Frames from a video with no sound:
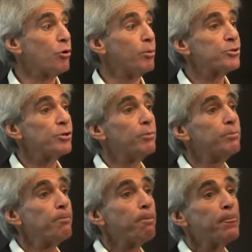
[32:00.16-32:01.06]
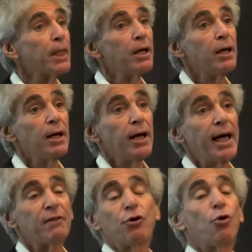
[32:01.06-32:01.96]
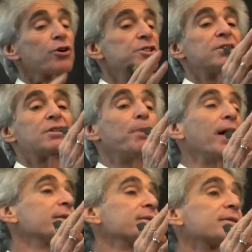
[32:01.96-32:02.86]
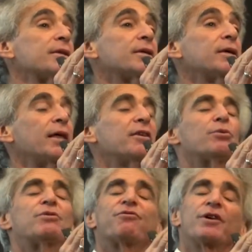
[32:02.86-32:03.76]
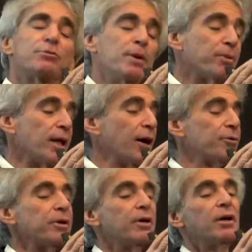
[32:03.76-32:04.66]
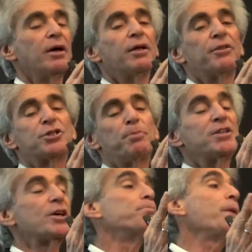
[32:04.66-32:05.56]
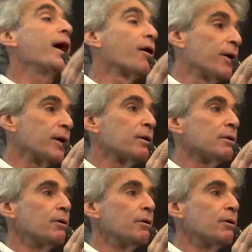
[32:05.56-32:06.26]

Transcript: chromosome. And of course this depends, and this is what freaks people out, this depends on pairing,